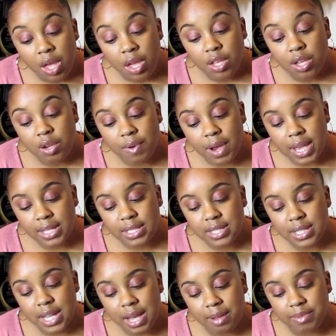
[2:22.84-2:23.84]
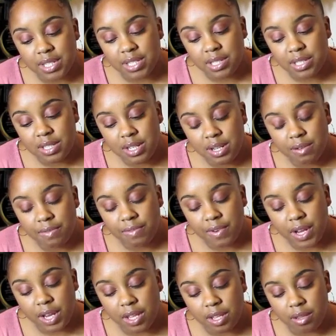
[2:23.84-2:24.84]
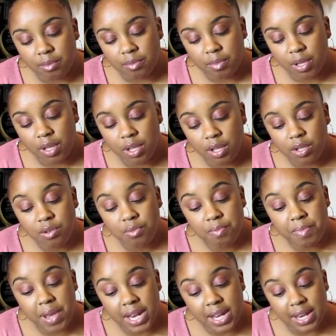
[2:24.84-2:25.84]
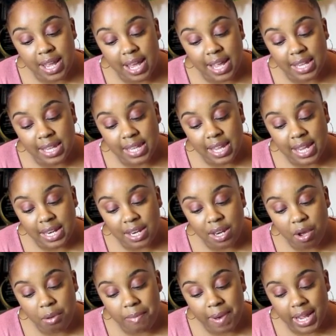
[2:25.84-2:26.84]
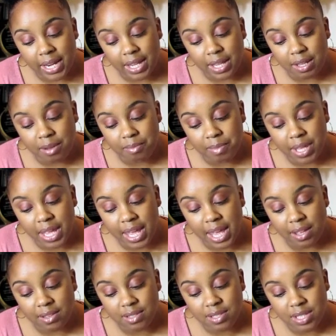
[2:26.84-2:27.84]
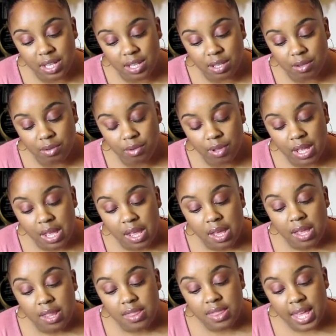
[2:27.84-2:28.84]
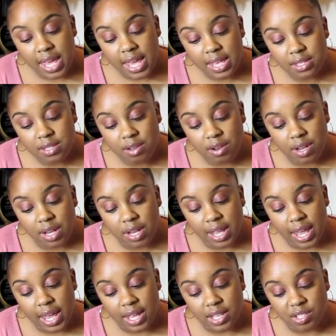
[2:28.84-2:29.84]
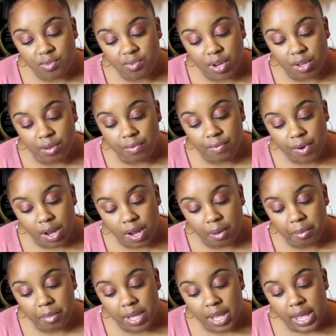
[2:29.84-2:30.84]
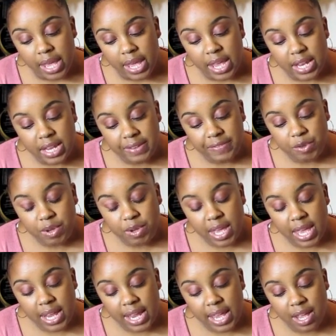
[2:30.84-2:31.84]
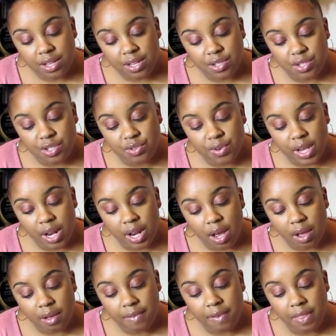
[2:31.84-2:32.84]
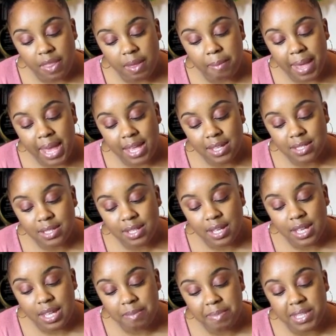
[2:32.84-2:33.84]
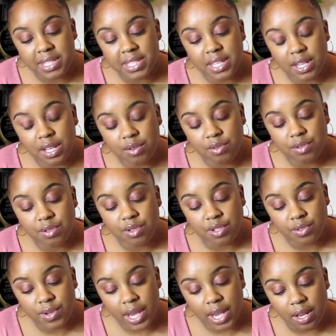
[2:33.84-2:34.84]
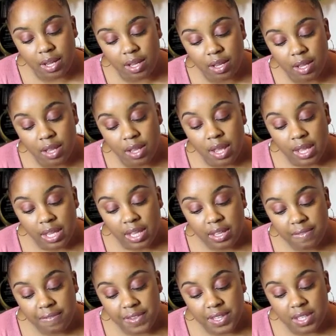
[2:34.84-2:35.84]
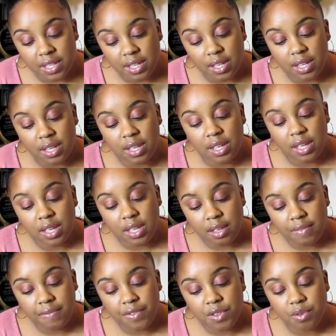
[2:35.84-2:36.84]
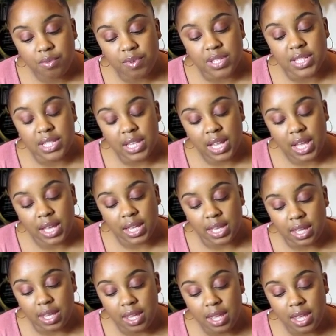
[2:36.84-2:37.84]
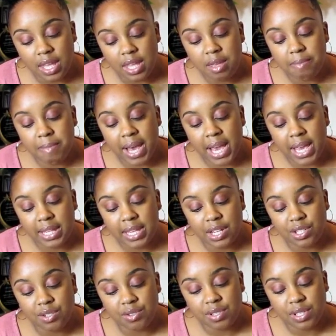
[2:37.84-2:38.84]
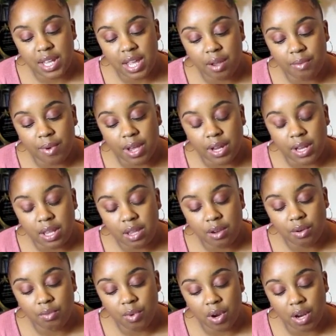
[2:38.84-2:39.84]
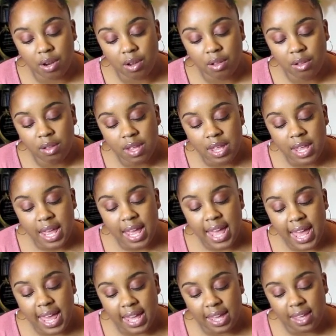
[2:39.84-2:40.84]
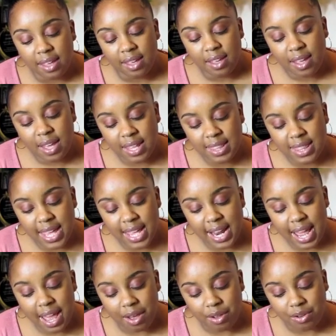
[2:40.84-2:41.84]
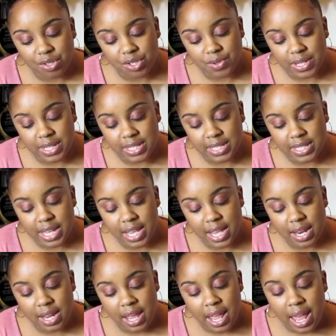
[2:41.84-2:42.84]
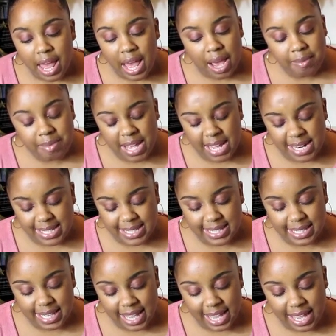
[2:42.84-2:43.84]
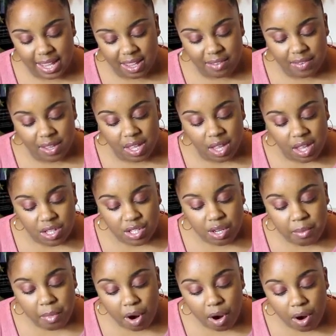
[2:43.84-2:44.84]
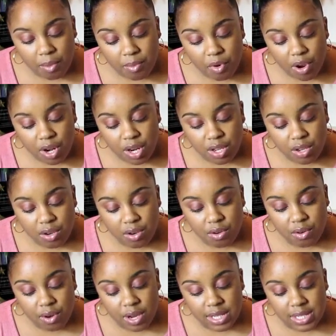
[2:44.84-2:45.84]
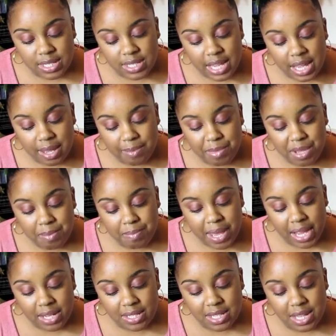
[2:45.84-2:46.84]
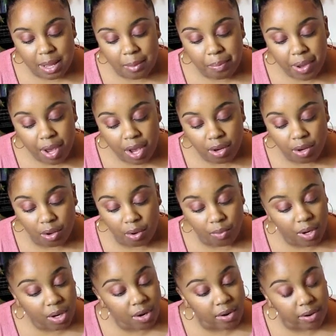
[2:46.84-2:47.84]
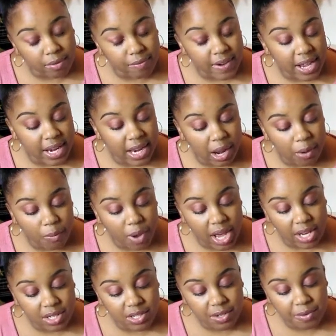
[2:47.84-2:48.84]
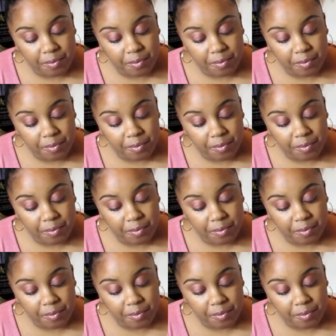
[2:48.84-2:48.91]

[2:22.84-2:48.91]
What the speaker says: Uriah stopped and stood in front of him. You better not let nobody in the big house see you. They's gonna ask where you from. And if you can't answer straight off, the master, he'd be sending you to the trader. If you is lucky, he might let you stay around here and work. Hey, cut that out, Jordan said. I'm not a slave. Tomorrow morning, you're going to take me back to that puddle and we're going to find that watch.